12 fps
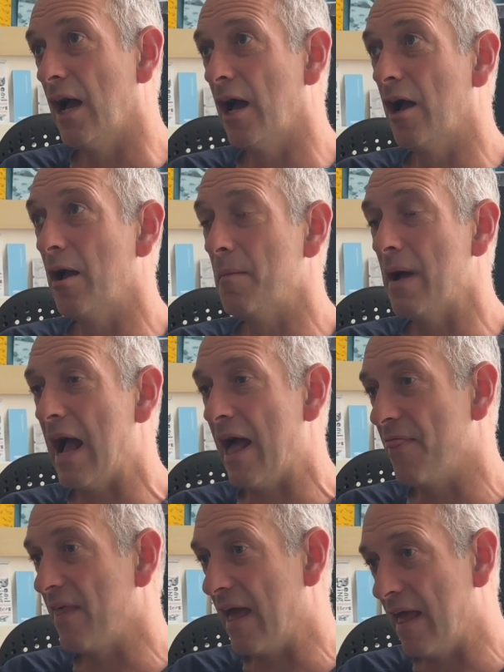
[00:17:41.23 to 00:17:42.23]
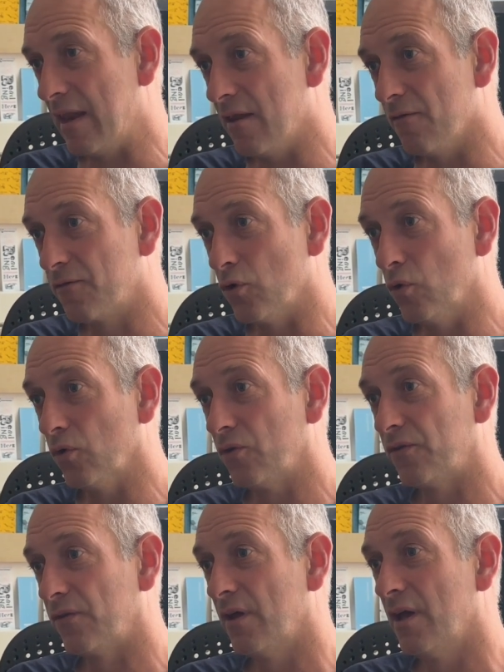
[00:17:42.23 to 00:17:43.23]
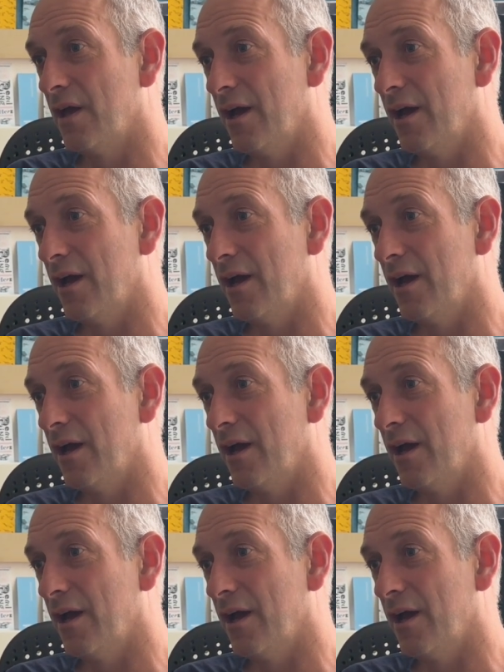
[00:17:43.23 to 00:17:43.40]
and then, of course,